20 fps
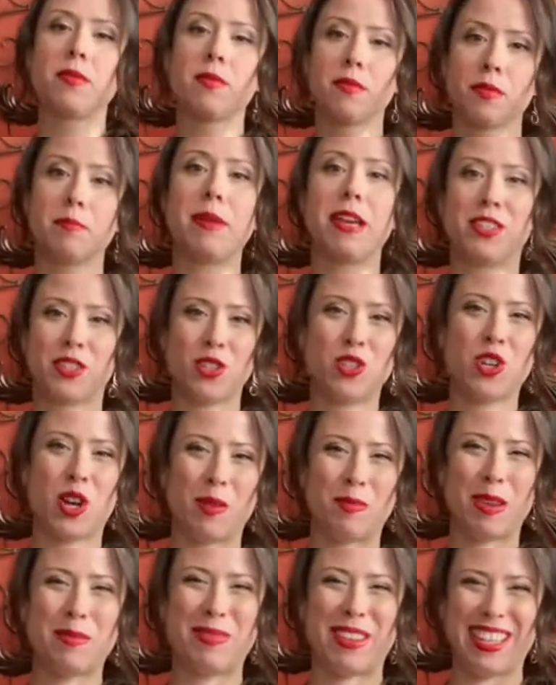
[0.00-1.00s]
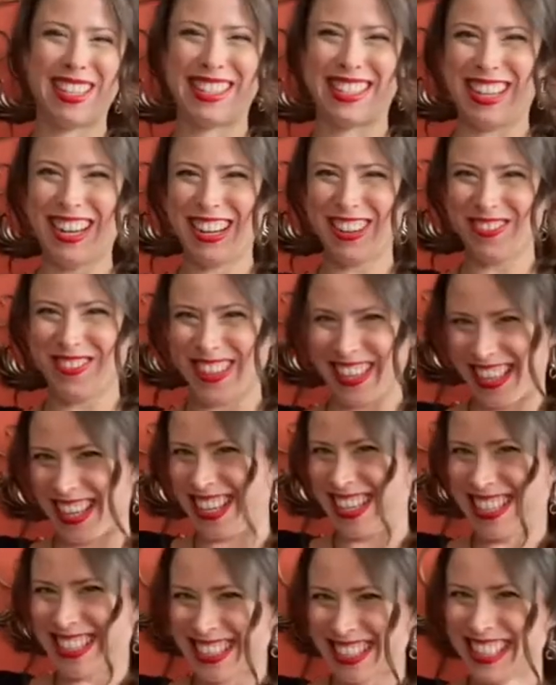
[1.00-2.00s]
Mason jar might be easier for
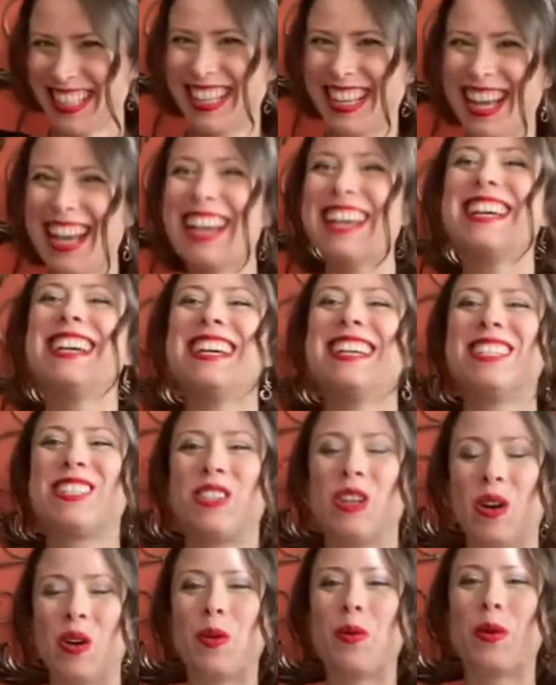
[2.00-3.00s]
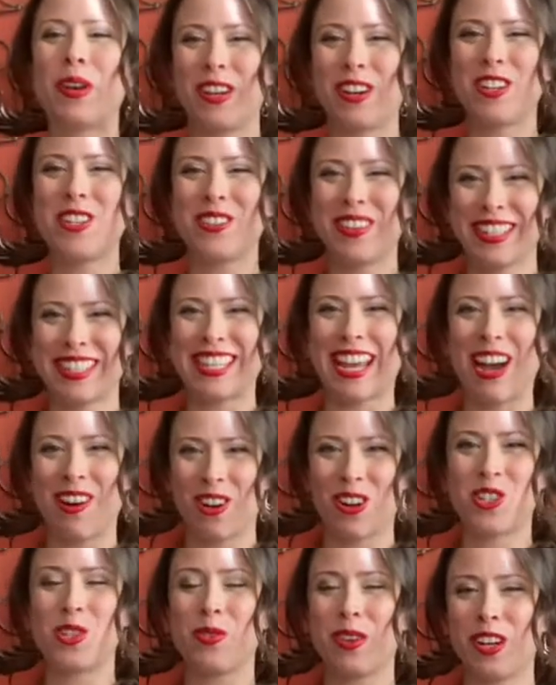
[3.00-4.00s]
this. So when you're doing
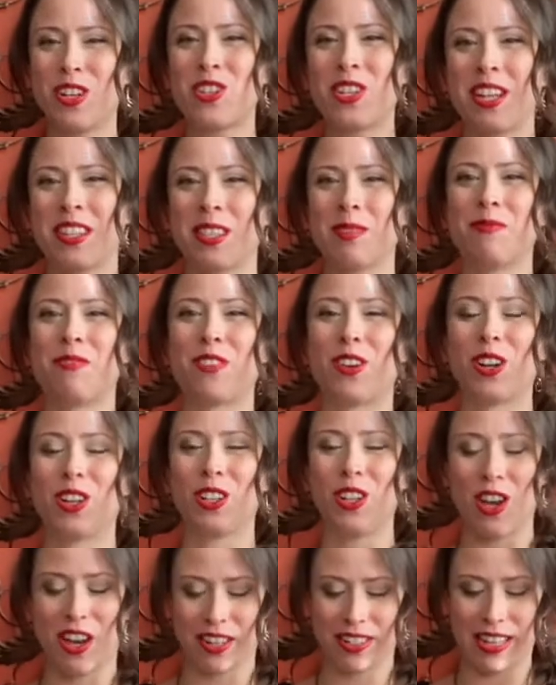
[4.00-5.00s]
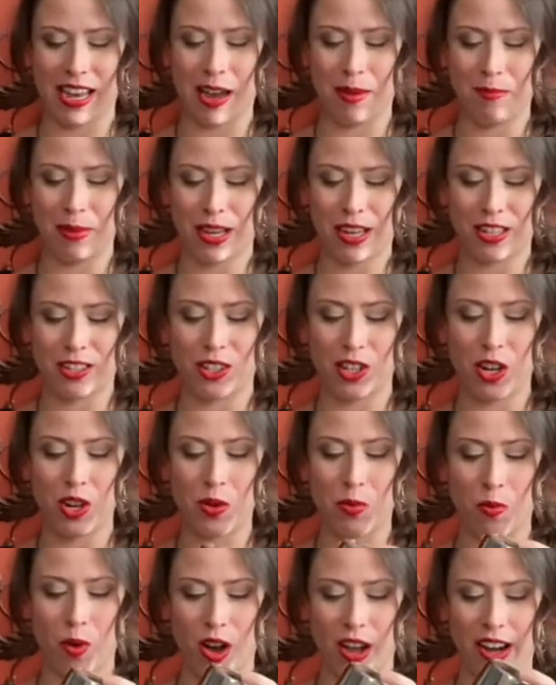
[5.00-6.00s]
sours, you wanna shake them for a long time because you
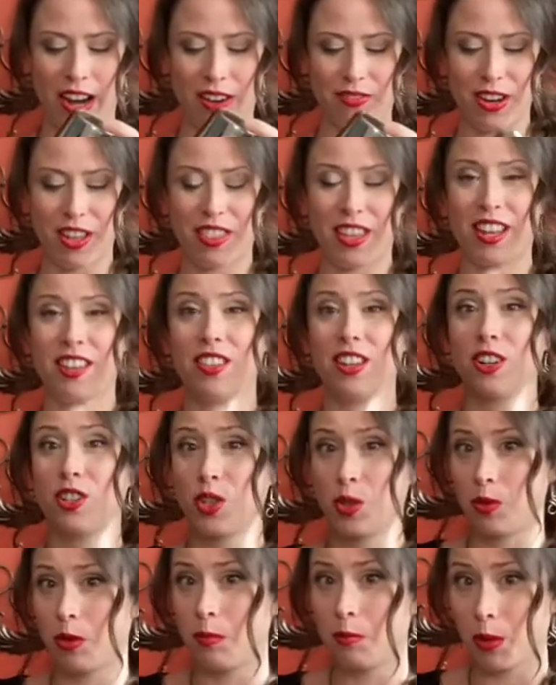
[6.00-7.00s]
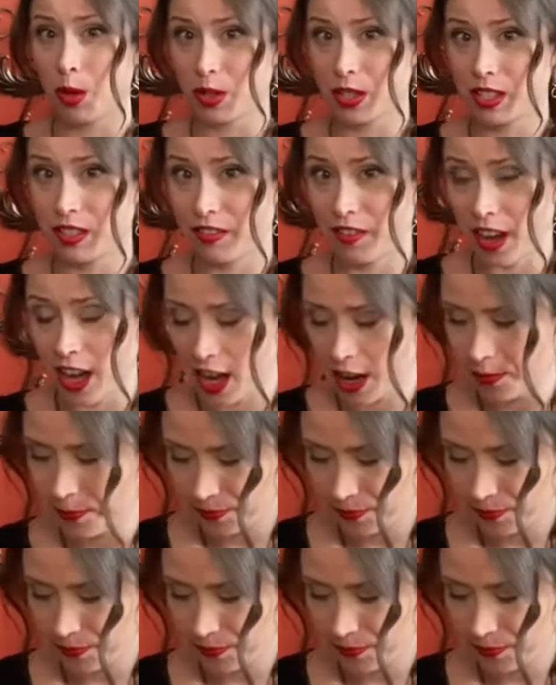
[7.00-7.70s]
want everything in there to emulsify.